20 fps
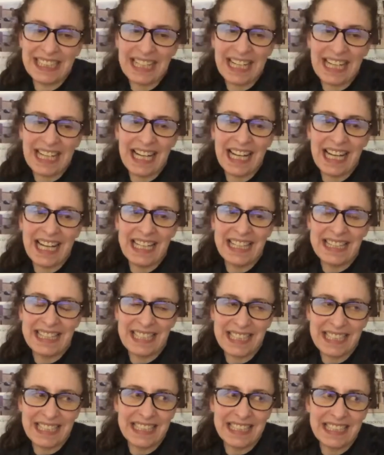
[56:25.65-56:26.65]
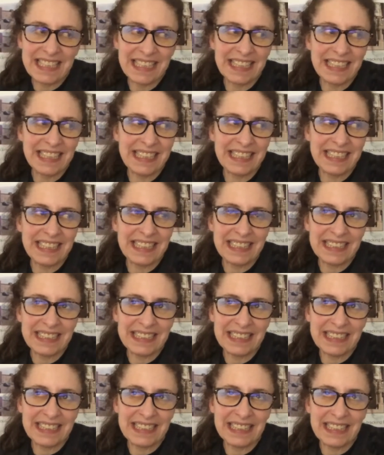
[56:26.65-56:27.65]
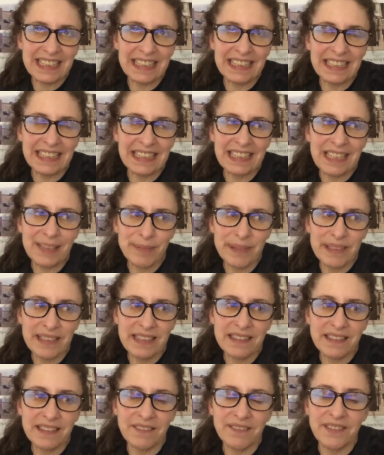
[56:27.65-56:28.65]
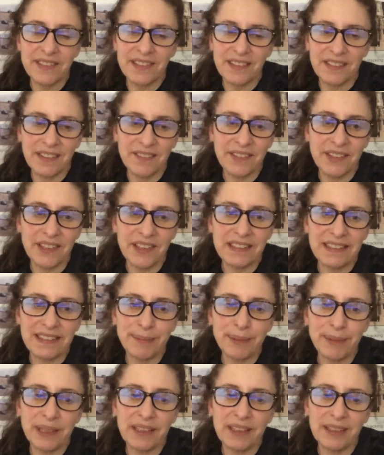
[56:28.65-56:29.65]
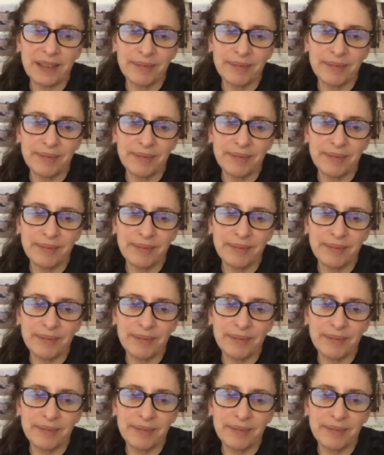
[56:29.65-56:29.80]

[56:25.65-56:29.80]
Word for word: I think the companies are very, very smart